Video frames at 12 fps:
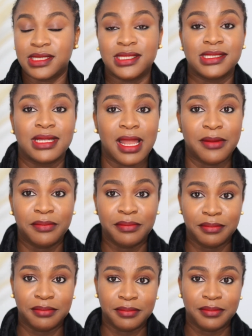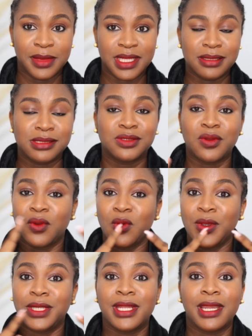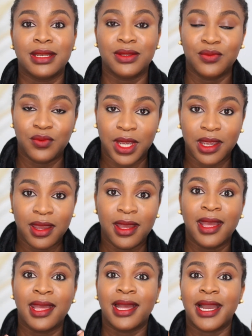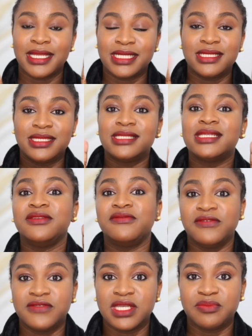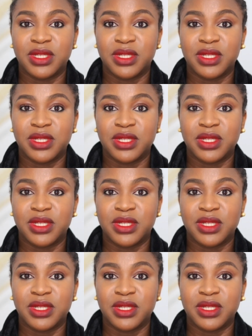this Glam, it's not going anywhere. I did this in 15